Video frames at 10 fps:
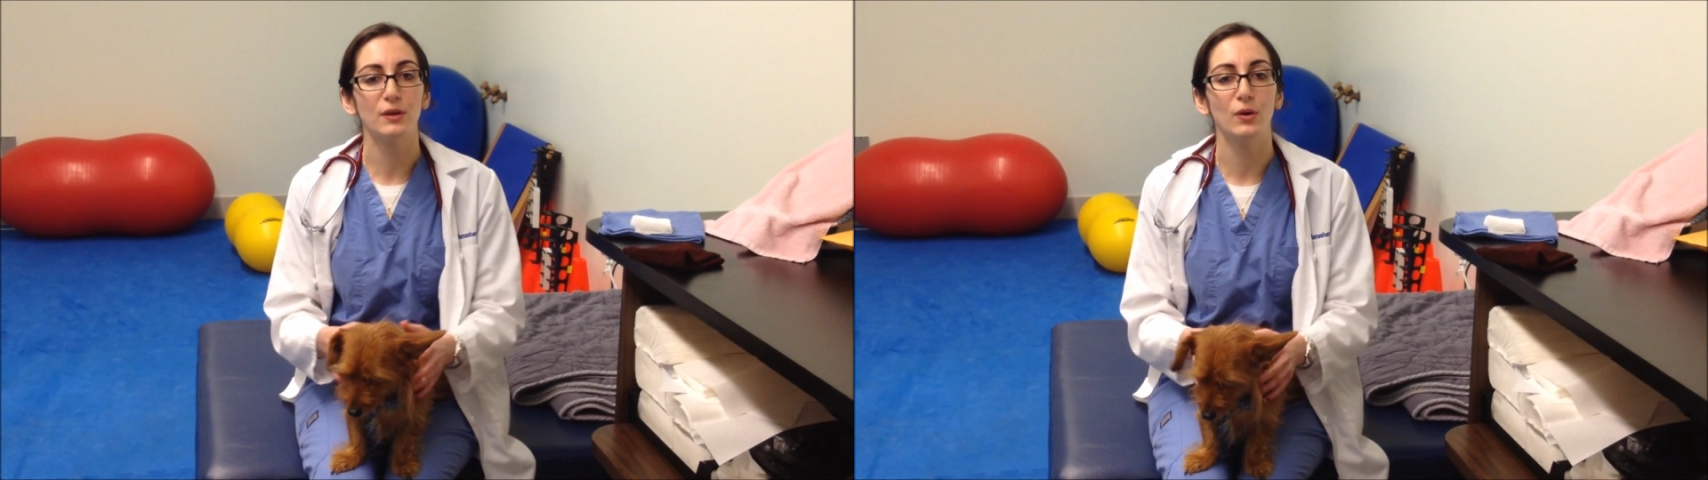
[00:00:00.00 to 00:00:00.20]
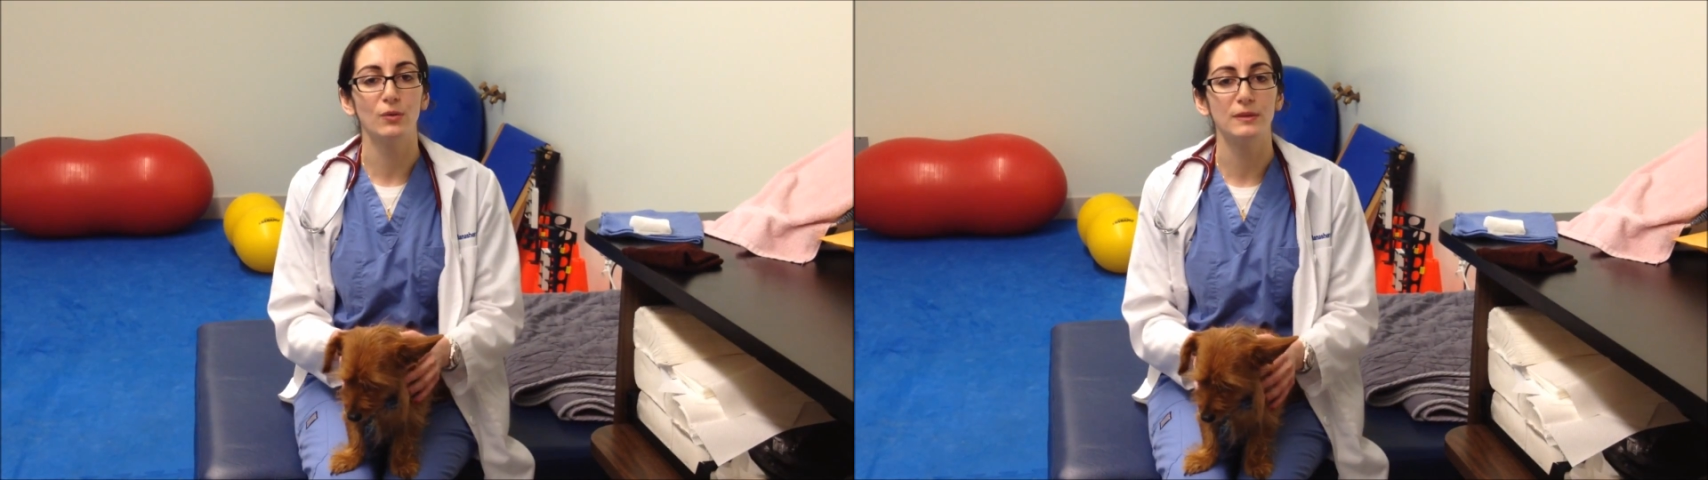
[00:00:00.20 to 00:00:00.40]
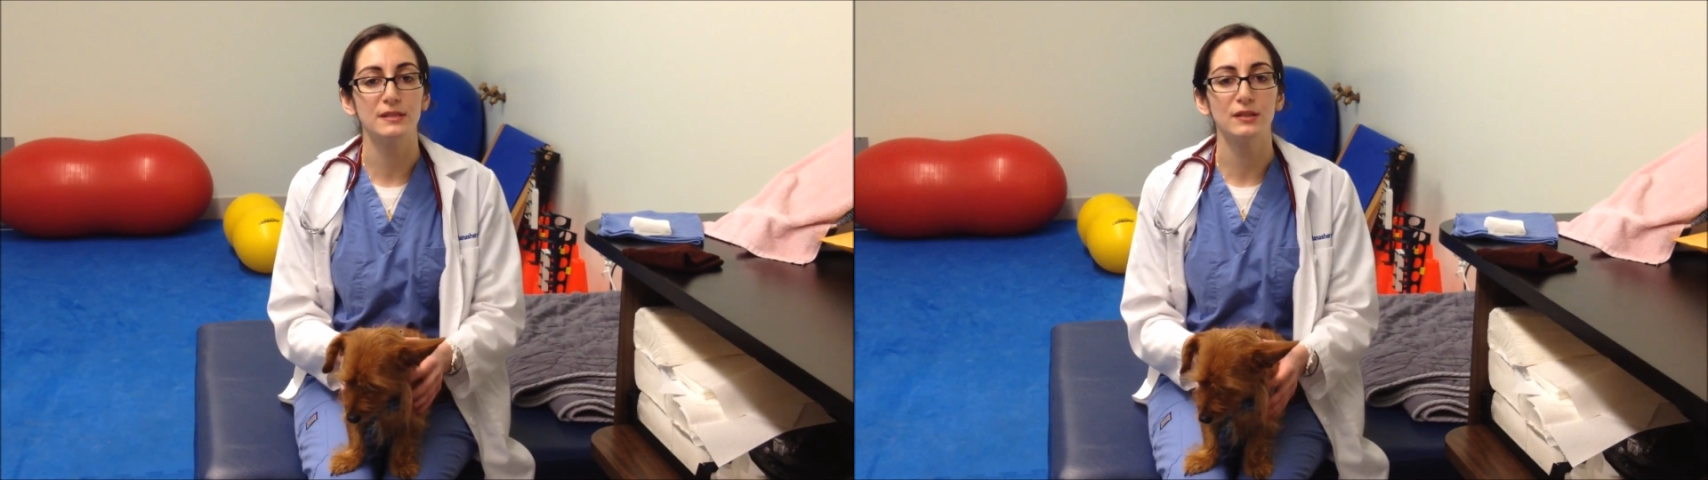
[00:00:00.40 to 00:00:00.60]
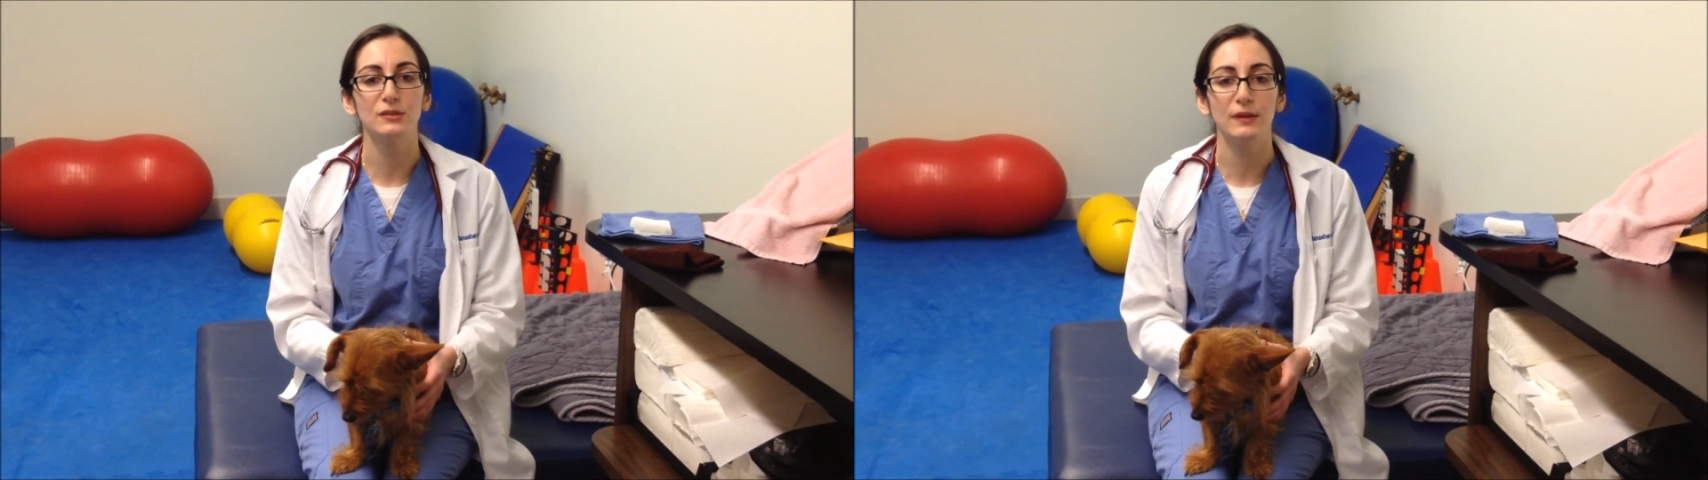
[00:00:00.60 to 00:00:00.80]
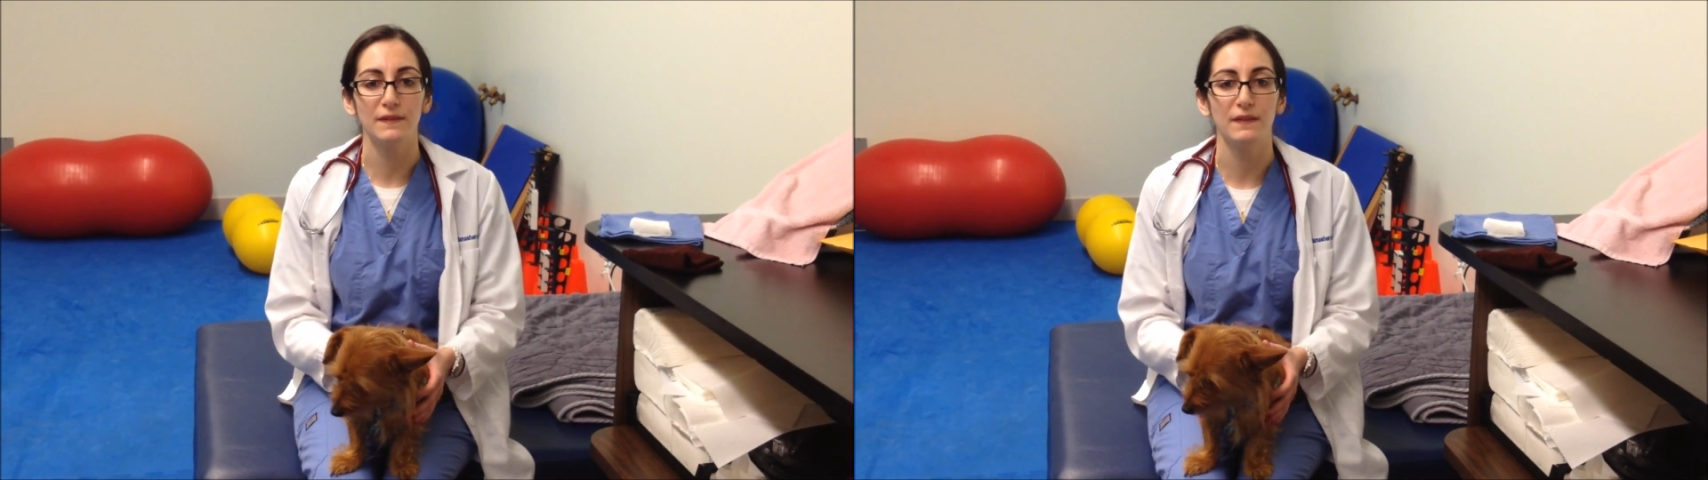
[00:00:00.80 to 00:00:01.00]
at home until
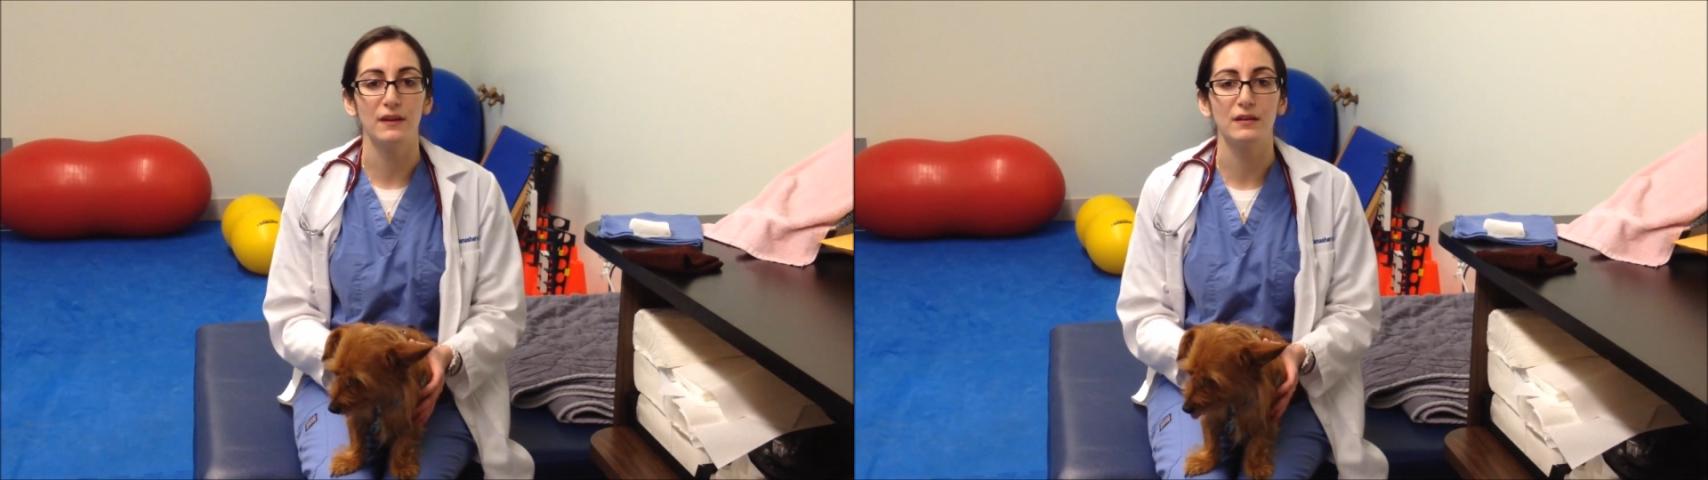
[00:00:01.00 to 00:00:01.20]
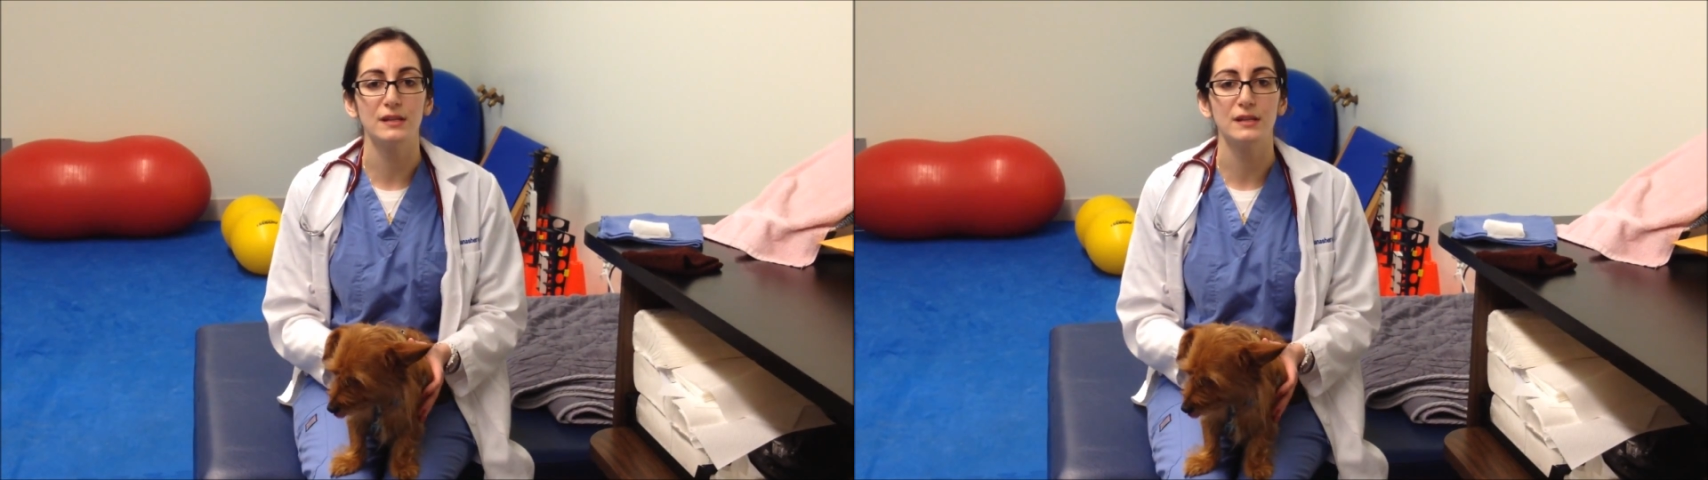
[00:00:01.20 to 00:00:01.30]
you get there